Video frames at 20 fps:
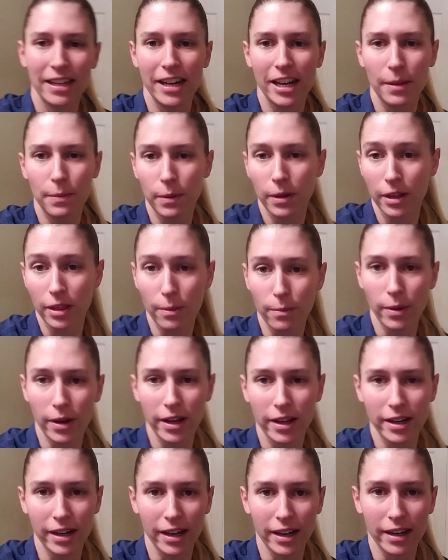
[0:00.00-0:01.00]
nip it in the
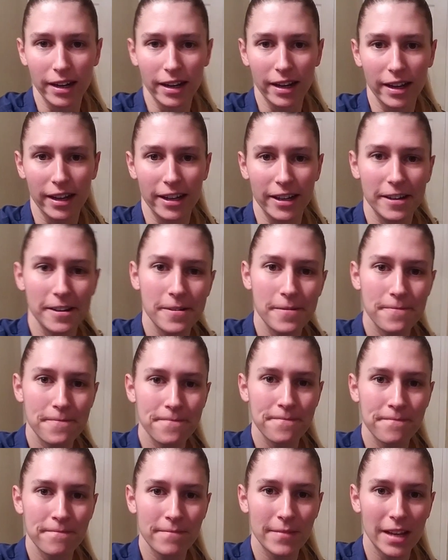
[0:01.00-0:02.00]
bud and
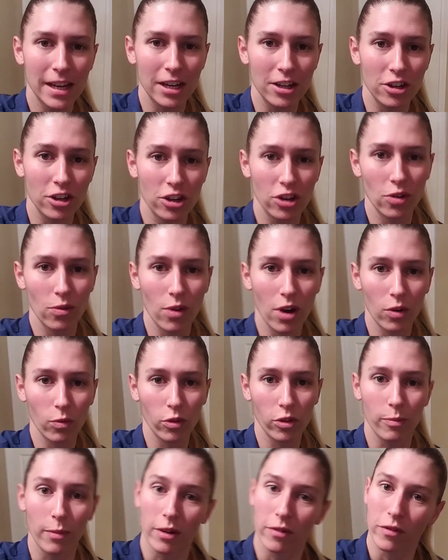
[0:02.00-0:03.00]
continue on
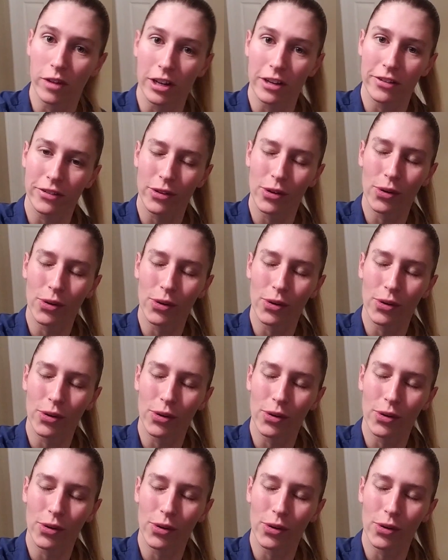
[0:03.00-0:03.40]
with my fitness